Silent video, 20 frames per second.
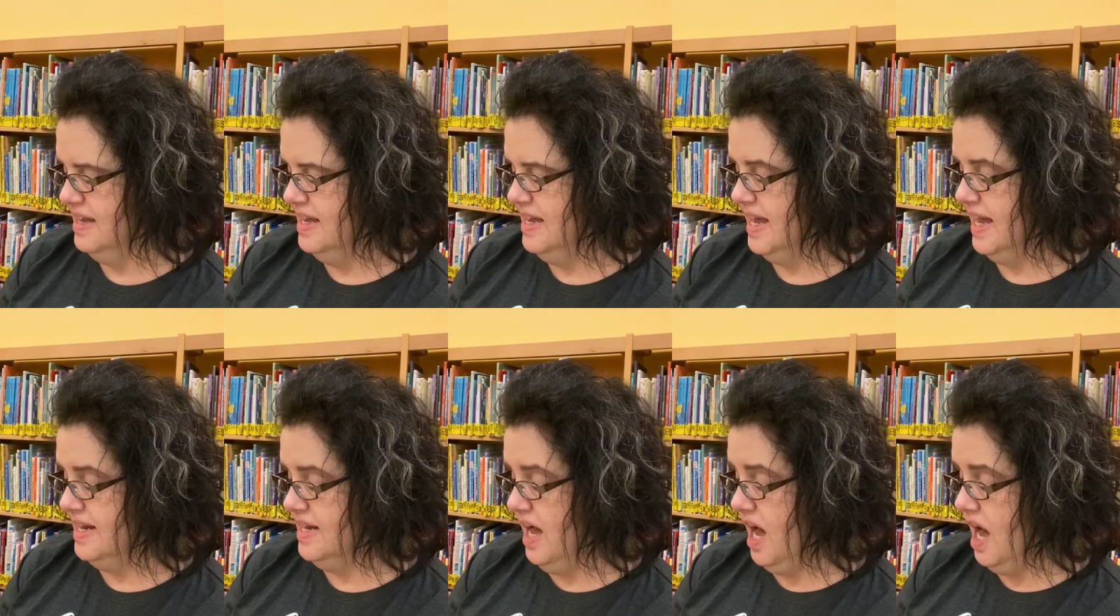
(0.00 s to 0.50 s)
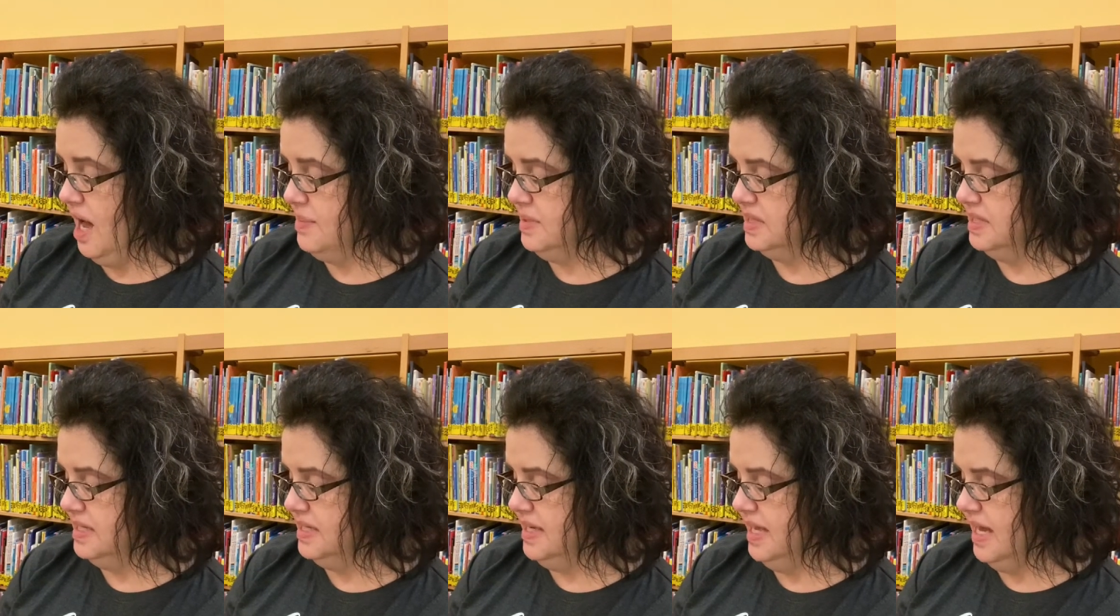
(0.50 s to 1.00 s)
and
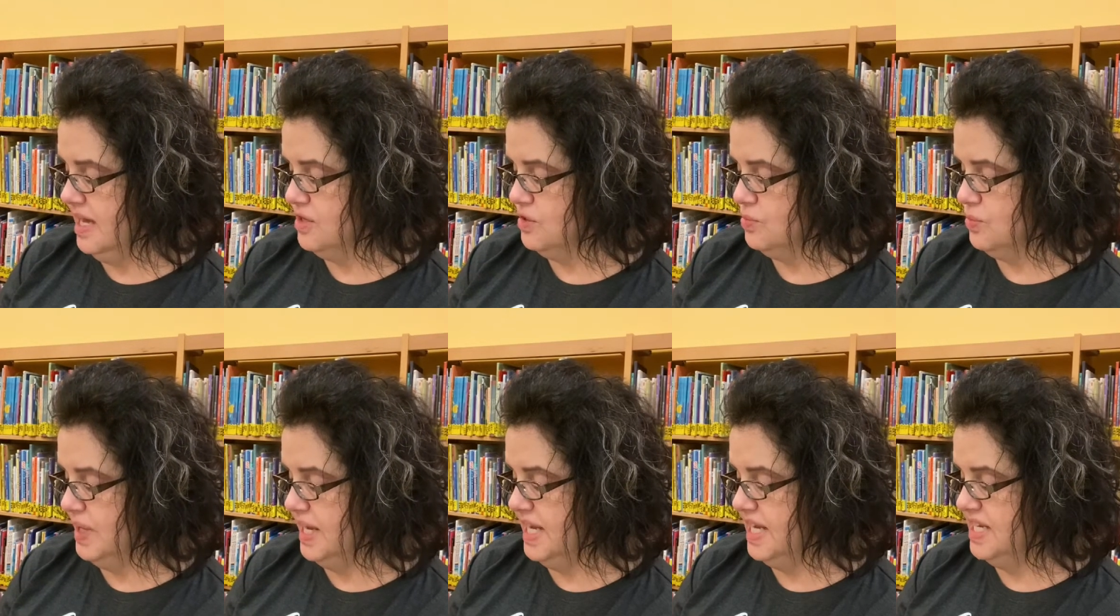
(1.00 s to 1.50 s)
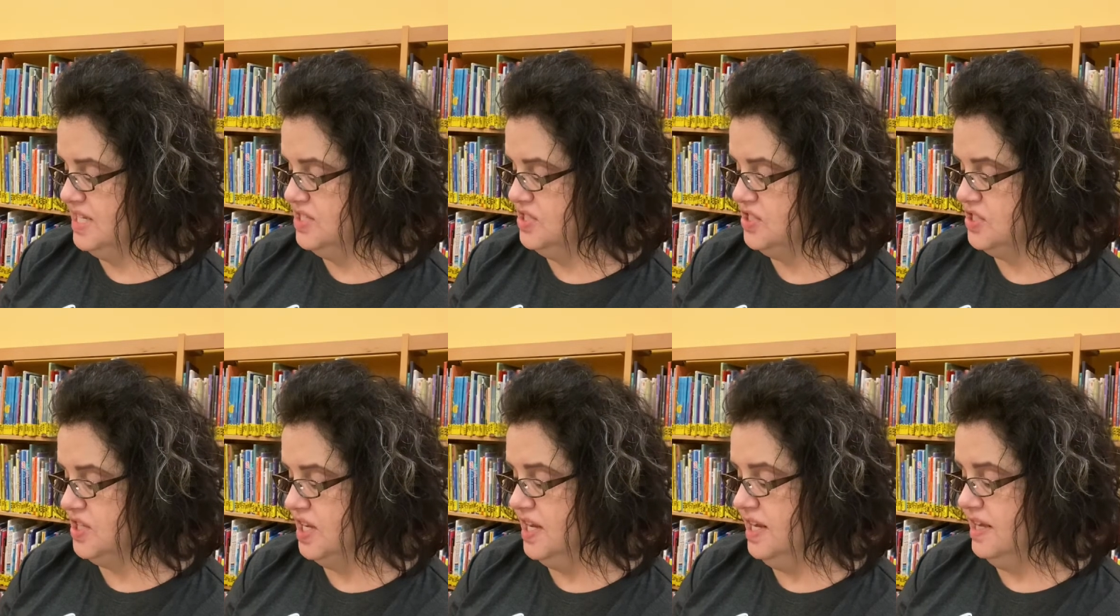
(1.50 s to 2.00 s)
Homily had arranged